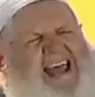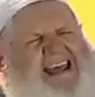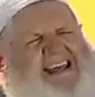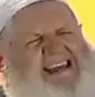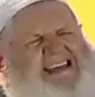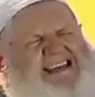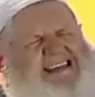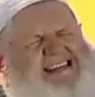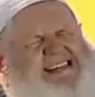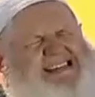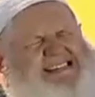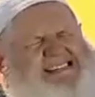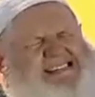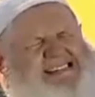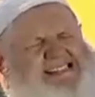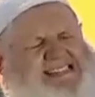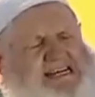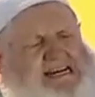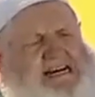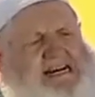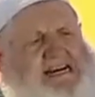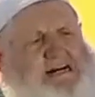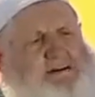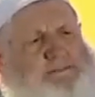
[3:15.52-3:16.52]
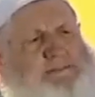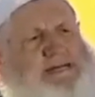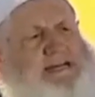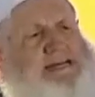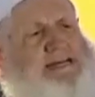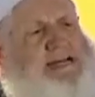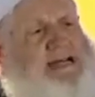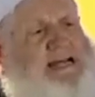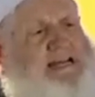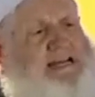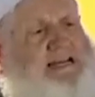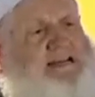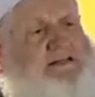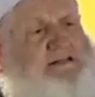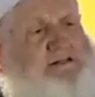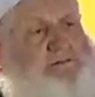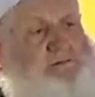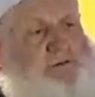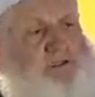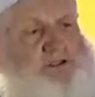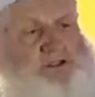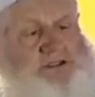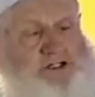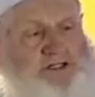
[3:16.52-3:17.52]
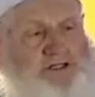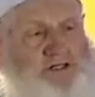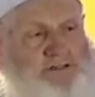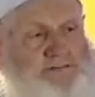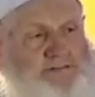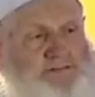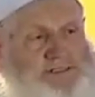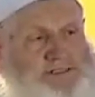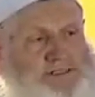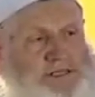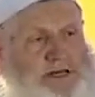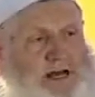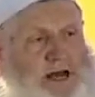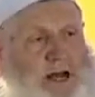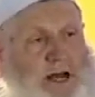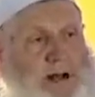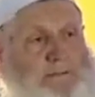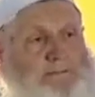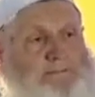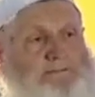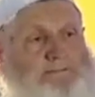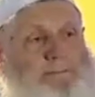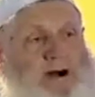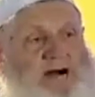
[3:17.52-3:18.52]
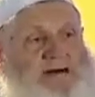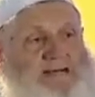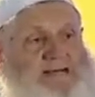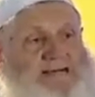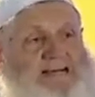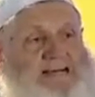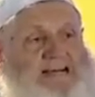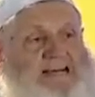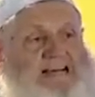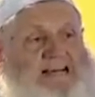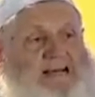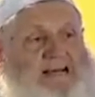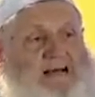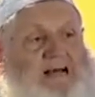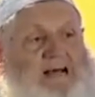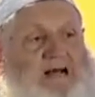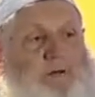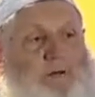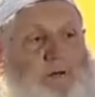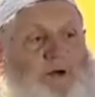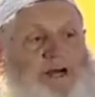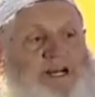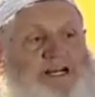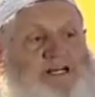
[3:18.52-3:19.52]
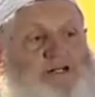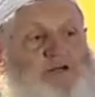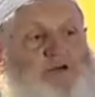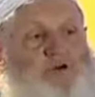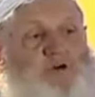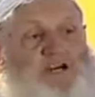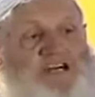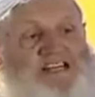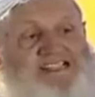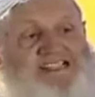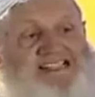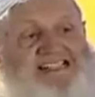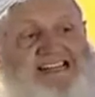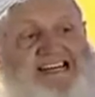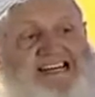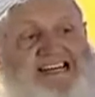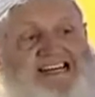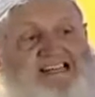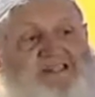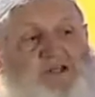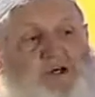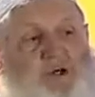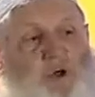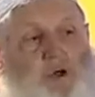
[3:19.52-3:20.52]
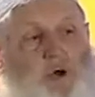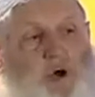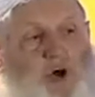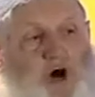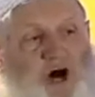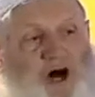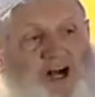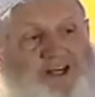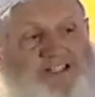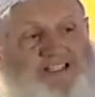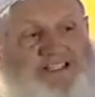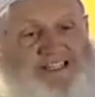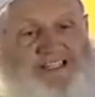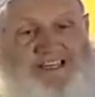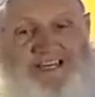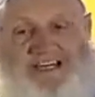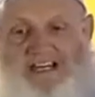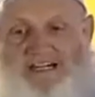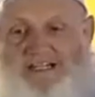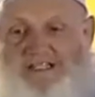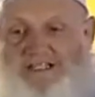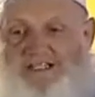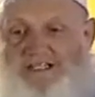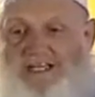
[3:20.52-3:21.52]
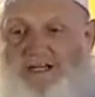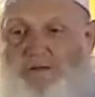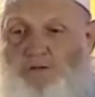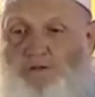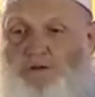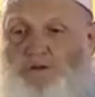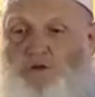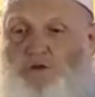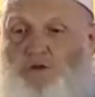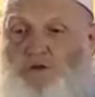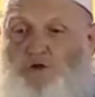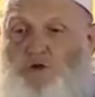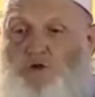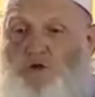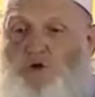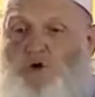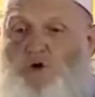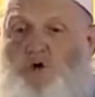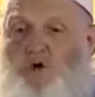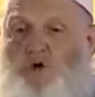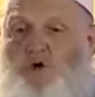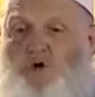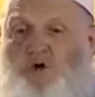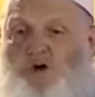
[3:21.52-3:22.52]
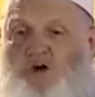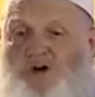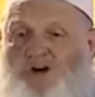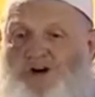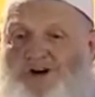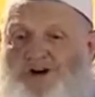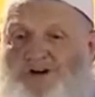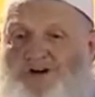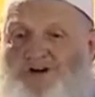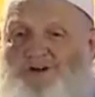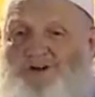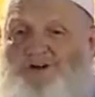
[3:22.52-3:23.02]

hated Islam, he hated the Muslims, but when he translated the Quran to English, he was true